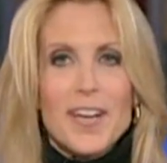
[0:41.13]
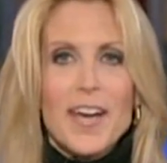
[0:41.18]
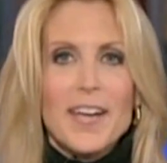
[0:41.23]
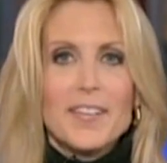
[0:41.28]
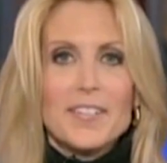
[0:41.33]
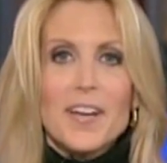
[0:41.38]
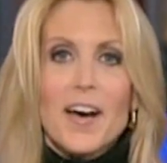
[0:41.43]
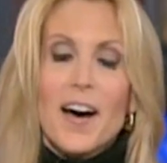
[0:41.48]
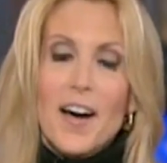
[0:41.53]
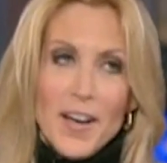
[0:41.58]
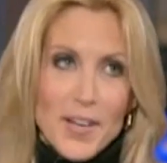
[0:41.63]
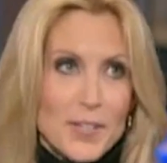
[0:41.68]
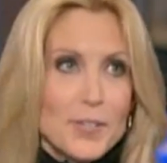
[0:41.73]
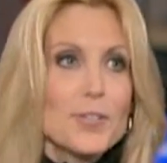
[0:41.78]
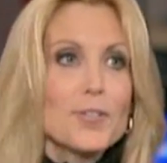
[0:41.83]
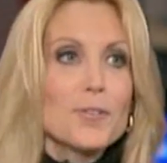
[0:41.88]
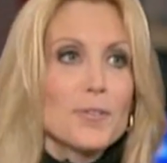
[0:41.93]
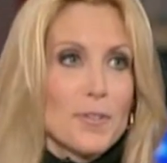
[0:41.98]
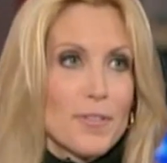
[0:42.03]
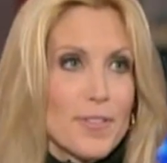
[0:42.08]
And I,
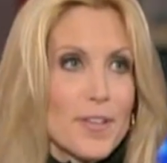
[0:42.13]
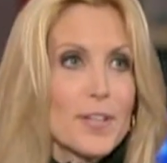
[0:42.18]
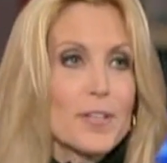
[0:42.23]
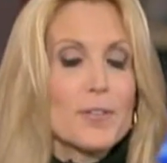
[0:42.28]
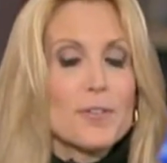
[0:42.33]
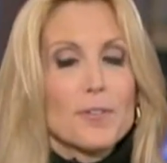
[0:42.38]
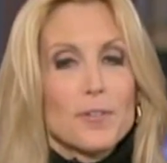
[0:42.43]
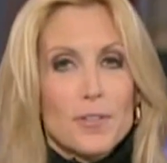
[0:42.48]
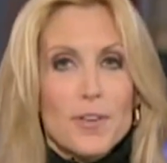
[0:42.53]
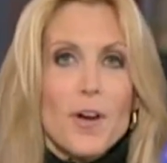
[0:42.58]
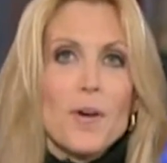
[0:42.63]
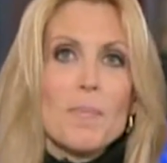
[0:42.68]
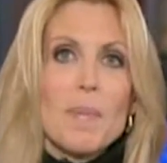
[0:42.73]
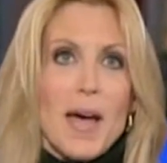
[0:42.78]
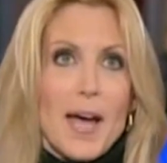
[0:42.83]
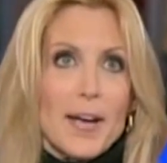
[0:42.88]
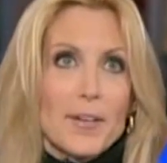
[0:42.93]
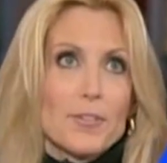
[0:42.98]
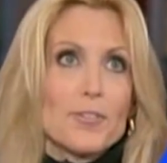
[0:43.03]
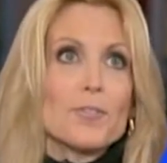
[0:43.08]
too, think you could go
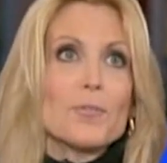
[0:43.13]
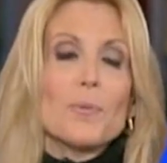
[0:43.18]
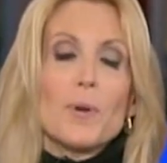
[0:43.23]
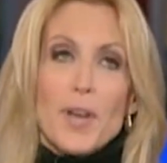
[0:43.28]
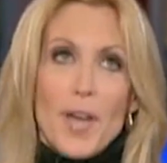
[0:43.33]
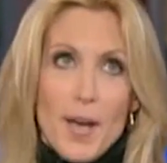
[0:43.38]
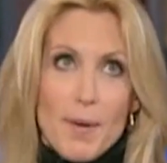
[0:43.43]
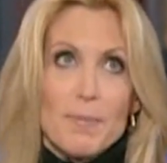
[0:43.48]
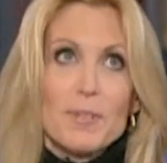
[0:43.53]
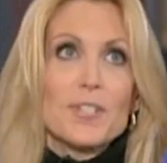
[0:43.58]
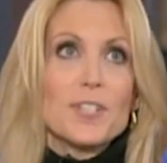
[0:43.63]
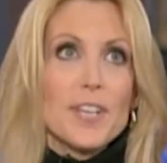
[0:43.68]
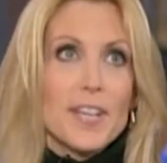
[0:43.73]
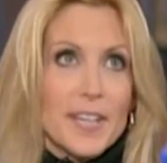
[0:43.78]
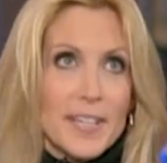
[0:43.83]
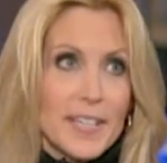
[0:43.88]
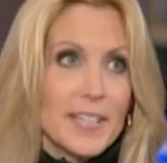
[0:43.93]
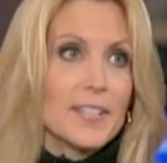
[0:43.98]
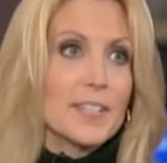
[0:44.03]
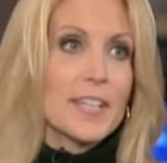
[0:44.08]
back to what I was
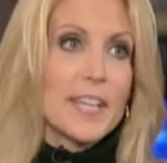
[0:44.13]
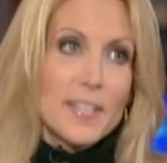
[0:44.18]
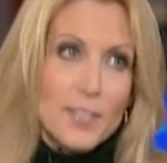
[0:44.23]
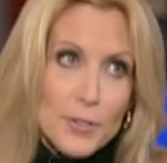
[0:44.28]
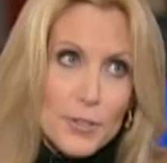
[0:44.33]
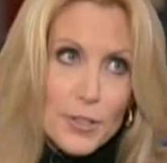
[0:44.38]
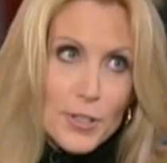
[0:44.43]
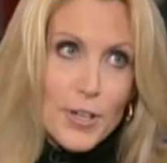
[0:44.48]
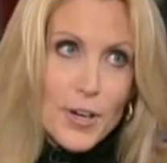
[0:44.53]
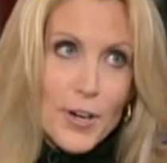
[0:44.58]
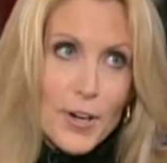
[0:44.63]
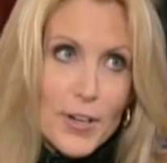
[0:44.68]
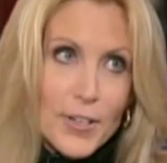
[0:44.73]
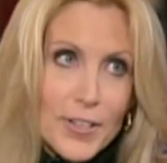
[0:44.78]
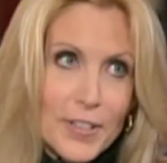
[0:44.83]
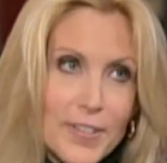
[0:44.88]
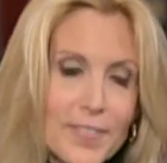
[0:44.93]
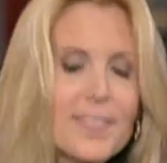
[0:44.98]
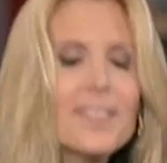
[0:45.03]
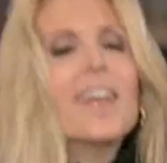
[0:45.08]
saying in
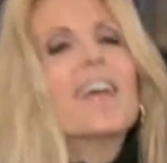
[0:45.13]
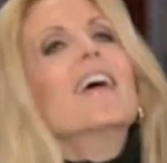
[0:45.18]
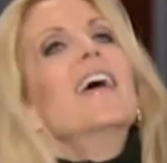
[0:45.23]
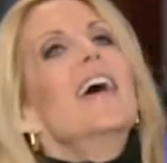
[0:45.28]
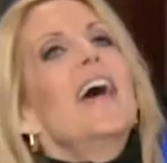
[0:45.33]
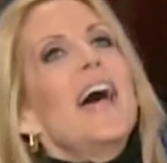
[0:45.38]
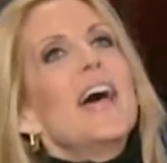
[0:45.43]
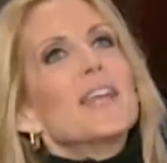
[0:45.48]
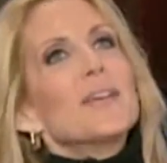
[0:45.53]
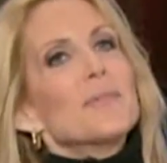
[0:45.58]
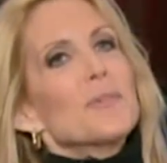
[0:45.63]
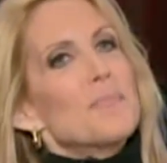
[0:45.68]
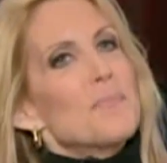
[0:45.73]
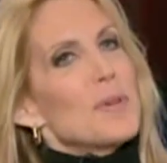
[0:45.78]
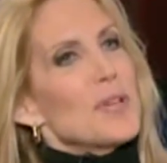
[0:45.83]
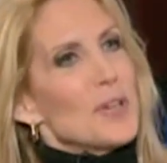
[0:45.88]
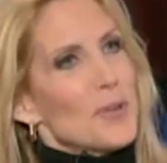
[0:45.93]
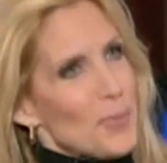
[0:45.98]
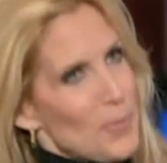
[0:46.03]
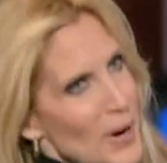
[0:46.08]
kindergarten, and it would
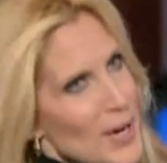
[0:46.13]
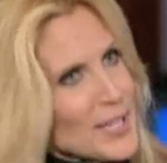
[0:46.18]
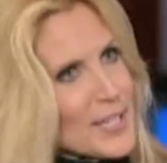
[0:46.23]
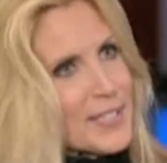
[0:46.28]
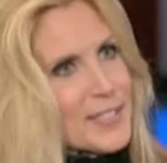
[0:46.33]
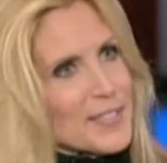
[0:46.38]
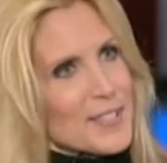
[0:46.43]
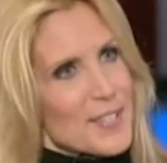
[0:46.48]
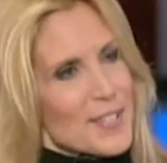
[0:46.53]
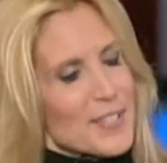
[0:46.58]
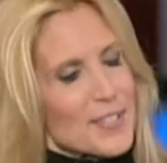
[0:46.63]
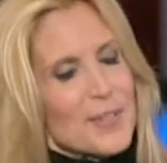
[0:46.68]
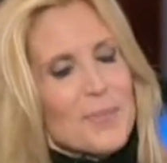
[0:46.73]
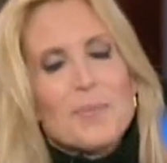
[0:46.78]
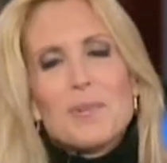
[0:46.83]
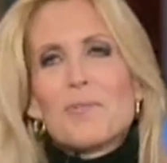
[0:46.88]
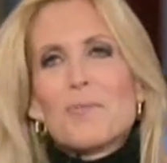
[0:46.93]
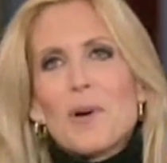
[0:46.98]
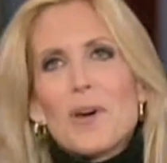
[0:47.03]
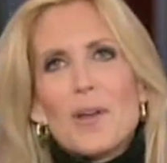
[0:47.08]
be quite consistent
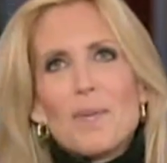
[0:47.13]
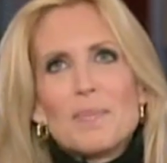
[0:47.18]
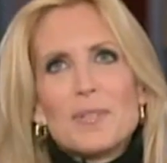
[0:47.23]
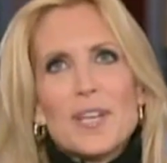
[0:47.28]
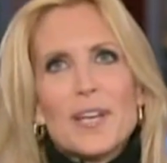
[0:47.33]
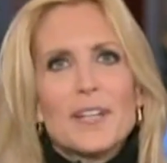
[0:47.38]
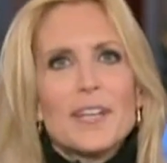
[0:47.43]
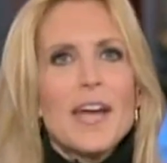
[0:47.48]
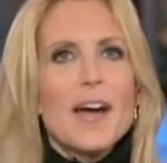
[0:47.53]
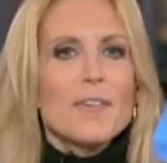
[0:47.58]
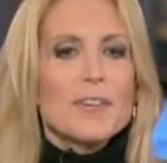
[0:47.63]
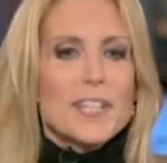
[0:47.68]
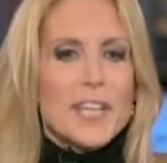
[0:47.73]
with what I'm saying now.